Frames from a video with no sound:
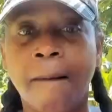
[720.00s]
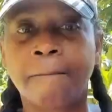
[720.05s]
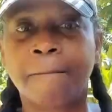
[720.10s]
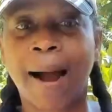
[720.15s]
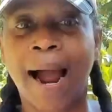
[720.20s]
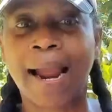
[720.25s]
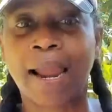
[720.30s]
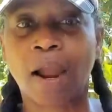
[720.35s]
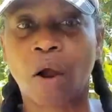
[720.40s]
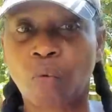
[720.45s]

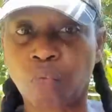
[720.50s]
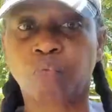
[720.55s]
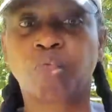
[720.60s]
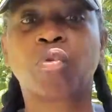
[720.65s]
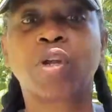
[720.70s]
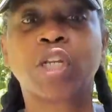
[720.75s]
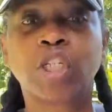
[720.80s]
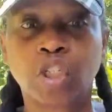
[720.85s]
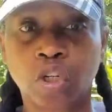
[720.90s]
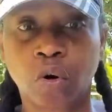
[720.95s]
my
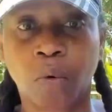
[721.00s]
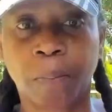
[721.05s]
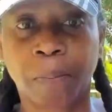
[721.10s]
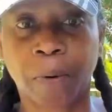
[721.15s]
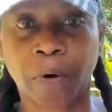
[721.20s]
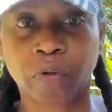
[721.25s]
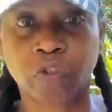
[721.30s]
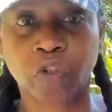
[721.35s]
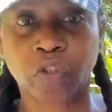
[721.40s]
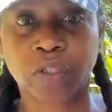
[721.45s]
original
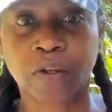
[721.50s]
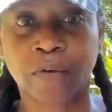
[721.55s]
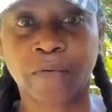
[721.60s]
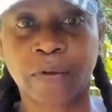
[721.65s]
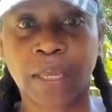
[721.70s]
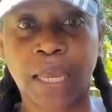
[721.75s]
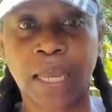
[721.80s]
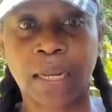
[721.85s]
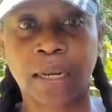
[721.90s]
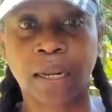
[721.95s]
birth
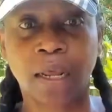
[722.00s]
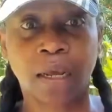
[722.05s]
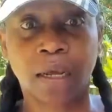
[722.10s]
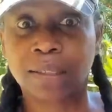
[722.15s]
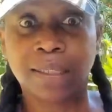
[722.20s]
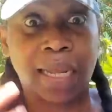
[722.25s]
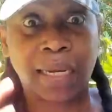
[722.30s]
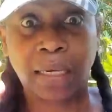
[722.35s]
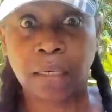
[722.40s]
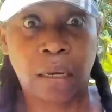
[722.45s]
certificate,
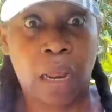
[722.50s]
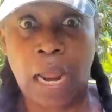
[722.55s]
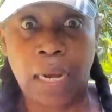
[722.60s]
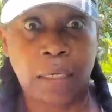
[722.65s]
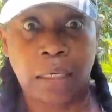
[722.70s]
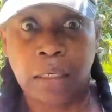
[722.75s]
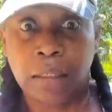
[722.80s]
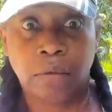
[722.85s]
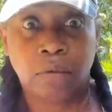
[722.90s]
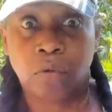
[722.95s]
because I
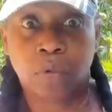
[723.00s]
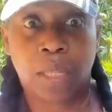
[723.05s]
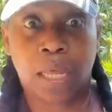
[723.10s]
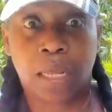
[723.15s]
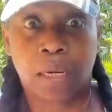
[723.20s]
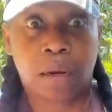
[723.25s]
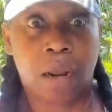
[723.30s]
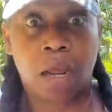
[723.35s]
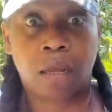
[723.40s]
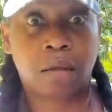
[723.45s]
didn't do
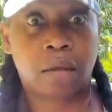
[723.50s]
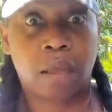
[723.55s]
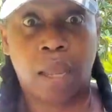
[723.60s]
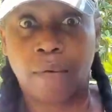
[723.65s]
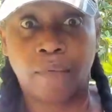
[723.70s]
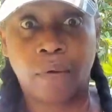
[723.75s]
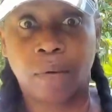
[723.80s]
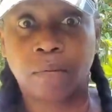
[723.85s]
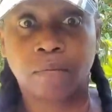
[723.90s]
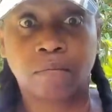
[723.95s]
that. I
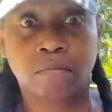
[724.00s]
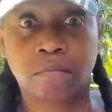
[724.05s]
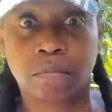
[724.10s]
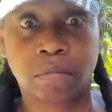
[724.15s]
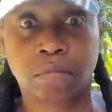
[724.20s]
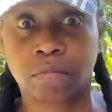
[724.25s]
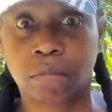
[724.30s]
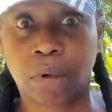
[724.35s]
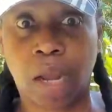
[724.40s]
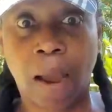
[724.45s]
gave him
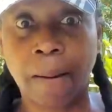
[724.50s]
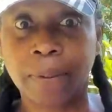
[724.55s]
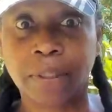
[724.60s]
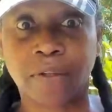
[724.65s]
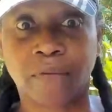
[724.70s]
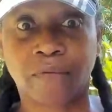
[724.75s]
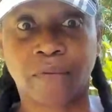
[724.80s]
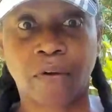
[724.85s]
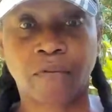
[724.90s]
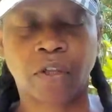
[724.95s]

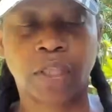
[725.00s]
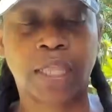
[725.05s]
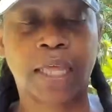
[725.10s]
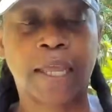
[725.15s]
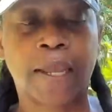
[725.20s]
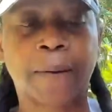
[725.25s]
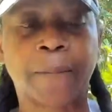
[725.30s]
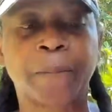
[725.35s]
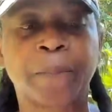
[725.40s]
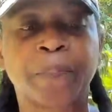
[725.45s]
copies of
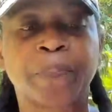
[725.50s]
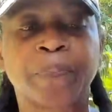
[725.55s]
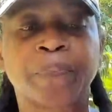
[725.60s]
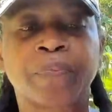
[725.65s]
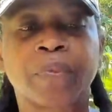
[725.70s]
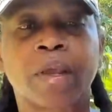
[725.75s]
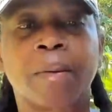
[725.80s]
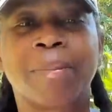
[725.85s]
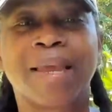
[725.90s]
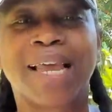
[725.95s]
everything
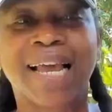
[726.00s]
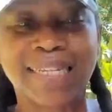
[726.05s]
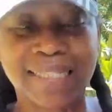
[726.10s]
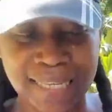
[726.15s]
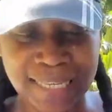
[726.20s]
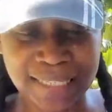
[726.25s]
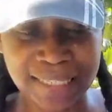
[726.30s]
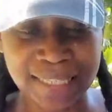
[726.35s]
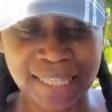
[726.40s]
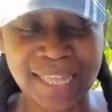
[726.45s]
because
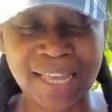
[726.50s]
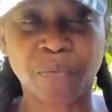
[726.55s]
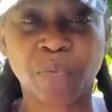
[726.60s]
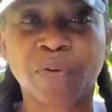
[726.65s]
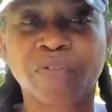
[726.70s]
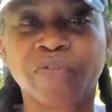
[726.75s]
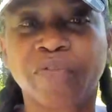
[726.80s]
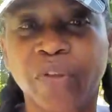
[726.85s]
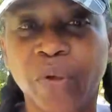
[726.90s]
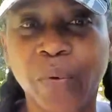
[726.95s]
he's then
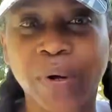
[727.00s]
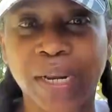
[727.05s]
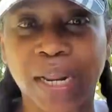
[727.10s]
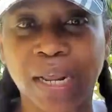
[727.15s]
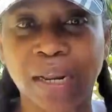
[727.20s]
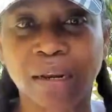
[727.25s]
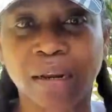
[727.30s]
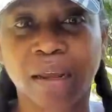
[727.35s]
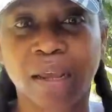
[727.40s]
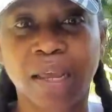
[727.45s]
reviewing
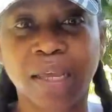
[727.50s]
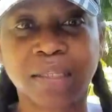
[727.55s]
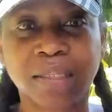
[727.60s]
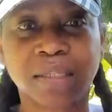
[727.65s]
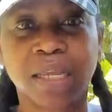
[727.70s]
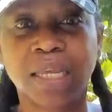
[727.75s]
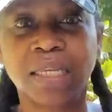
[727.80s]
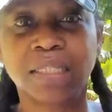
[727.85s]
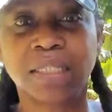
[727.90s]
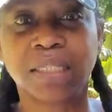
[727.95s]
it.
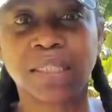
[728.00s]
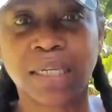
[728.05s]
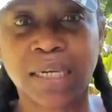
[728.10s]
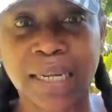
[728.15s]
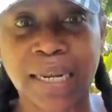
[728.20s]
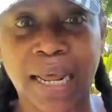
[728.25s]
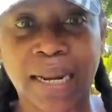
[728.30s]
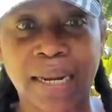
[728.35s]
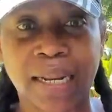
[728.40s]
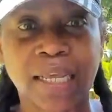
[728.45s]
He's
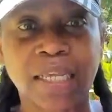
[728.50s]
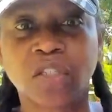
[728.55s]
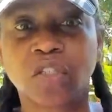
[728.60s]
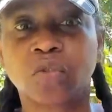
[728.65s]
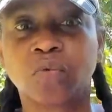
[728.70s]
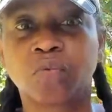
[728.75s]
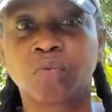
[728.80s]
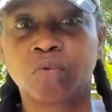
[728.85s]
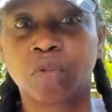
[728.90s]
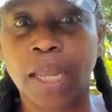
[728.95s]
looking at it.
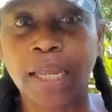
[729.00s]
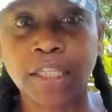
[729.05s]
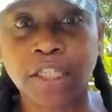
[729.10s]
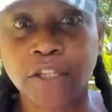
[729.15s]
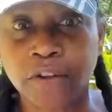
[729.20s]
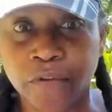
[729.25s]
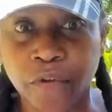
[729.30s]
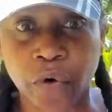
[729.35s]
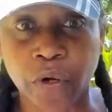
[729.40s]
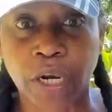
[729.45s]
He's
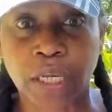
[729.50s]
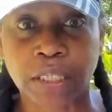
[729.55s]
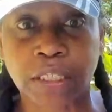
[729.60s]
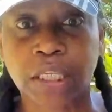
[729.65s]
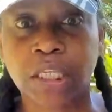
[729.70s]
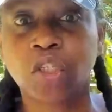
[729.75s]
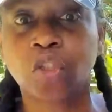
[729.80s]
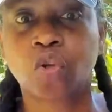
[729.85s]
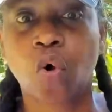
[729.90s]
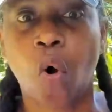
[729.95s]
interviewing us.
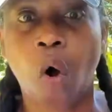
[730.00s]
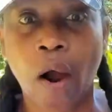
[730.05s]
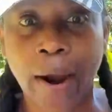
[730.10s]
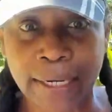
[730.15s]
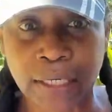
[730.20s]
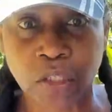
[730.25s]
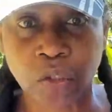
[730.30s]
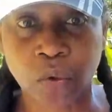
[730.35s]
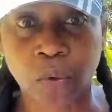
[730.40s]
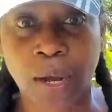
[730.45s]
He's
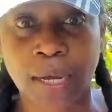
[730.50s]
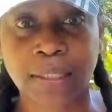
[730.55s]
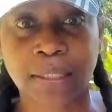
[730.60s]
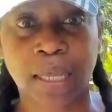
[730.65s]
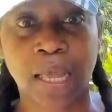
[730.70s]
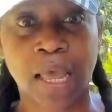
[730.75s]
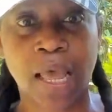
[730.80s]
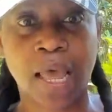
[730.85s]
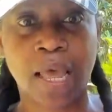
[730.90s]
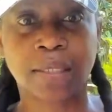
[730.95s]
talking to
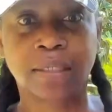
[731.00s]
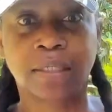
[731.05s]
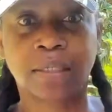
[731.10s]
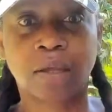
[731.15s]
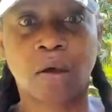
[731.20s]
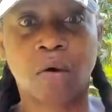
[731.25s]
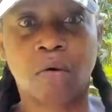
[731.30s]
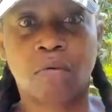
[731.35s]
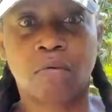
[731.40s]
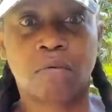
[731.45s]
us.
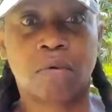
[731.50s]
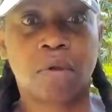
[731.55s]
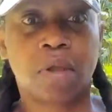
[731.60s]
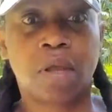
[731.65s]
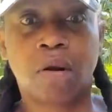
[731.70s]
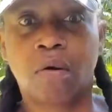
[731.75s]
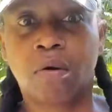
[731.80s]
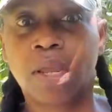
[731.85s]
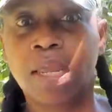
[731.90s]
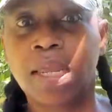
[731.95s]
So
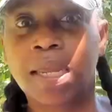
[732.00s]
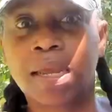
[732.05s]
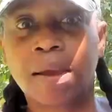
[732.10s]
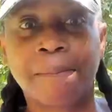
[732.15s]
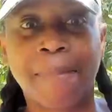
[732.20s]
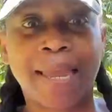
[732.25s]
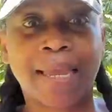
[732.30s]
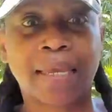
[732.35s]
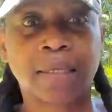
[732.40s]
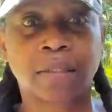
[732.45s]
he could
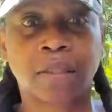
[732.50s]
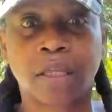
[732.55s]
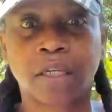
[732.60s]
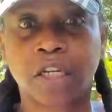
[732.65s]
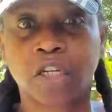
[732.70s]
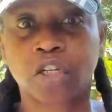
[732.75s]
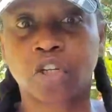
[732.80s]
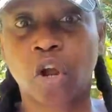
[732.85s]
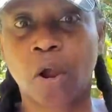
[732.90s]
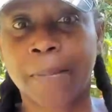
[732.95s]
make the
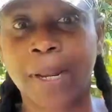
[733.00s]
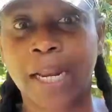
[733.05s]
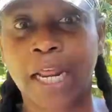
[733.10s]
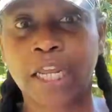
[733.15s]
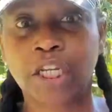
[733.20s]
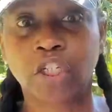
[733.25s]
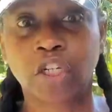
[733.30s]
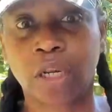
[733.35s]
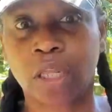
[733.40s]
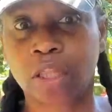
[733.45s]

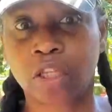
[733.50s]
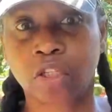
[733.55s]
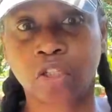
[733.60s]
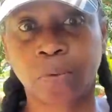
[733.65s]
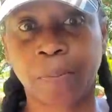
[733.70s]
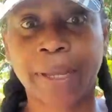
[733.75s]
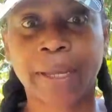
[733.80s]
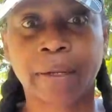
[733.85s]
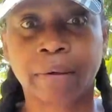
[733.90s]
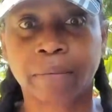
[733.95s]
determination, and the
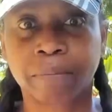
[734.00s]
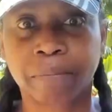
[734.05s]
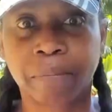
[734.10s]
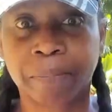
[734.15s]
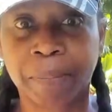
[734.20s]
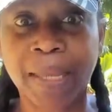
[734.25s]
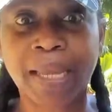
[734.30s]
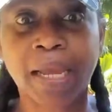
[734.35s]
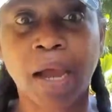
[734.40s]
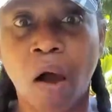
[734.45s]
Jamaican
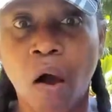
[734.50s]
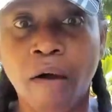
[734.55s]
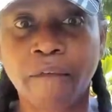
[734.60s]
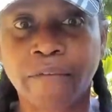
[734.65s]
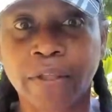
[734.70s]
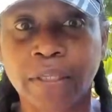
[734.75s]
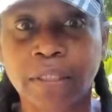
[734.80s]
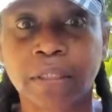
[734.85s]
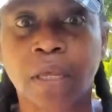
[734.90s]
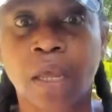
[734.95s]
PICA
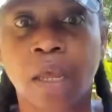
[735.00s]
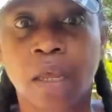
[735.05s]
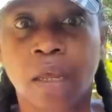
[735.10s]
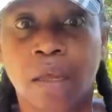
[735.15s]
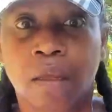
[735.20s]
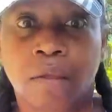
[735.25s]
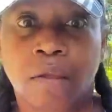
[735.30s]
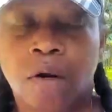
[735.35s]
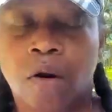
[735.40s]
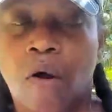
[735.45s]
office,
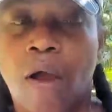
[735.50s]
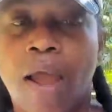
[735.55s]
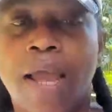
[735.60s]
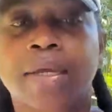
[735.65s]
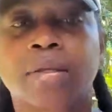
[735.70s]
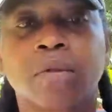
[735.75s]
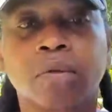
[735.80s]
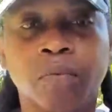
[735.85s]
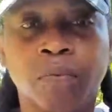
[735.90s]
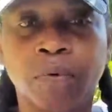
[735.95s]

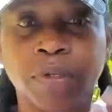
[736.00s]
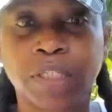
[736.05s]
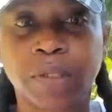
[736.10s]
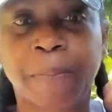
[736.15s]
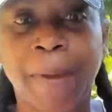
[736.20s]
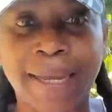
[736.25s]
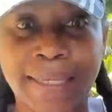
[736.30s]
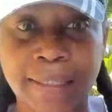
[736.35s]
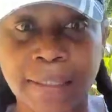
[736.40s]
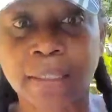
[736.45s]
it
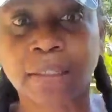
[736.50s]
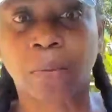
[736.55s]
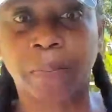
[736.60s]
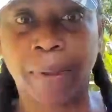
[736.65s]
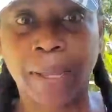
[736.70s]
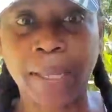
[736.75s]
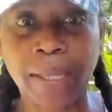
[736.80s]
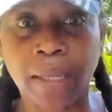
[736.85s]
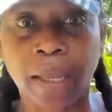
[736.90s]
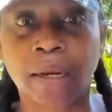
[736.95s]
respects his
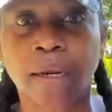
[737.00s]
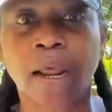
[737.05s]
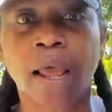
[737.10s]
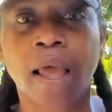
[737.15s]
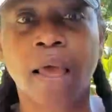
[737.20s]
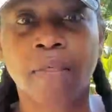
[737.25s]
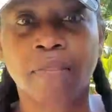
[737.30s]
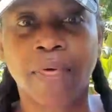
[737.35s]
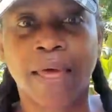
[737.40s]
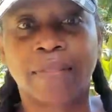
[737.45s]
opinion
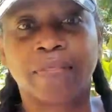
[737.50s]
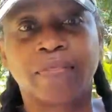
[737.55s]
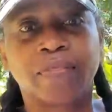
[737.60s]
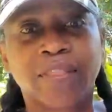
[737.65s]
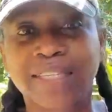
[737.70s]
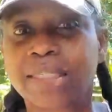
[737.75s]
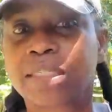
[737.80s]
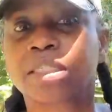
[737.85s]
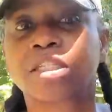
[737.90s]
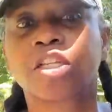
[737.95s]
that
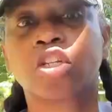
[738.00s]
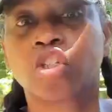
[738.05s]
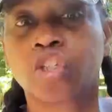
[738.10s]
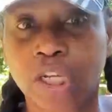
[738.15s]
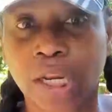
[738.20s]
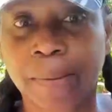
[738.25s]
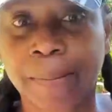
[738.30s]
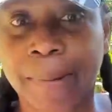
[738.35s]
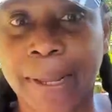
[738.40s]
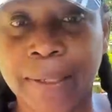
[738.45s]
this is
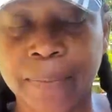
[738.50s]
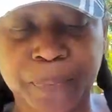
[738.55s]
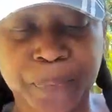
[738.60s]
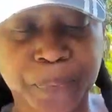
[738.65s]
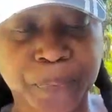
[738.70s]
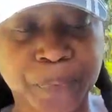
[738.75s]
legitimate.